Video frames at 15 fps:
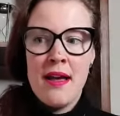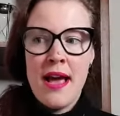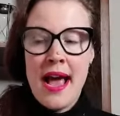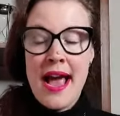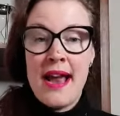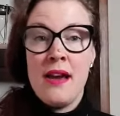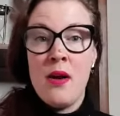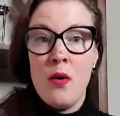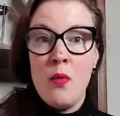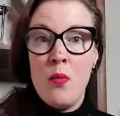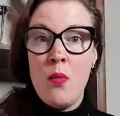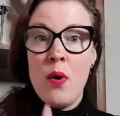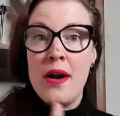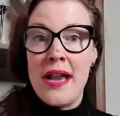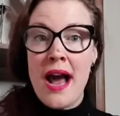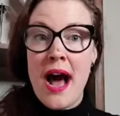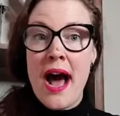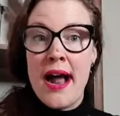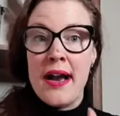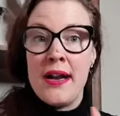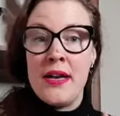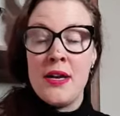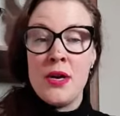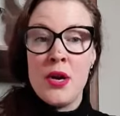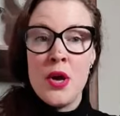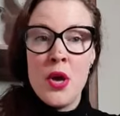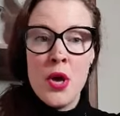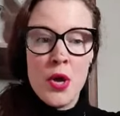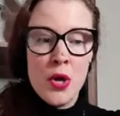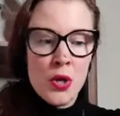and what are the
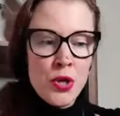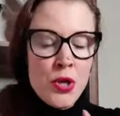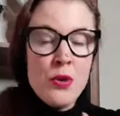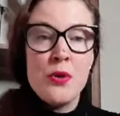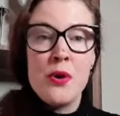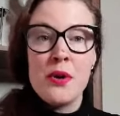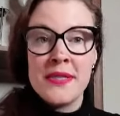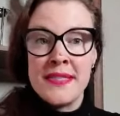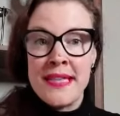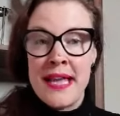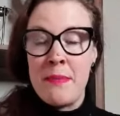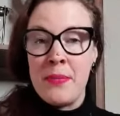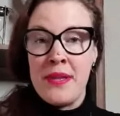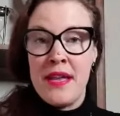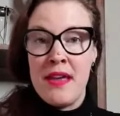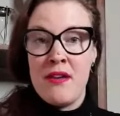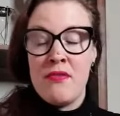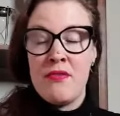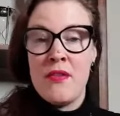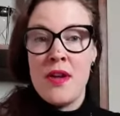neuroceptive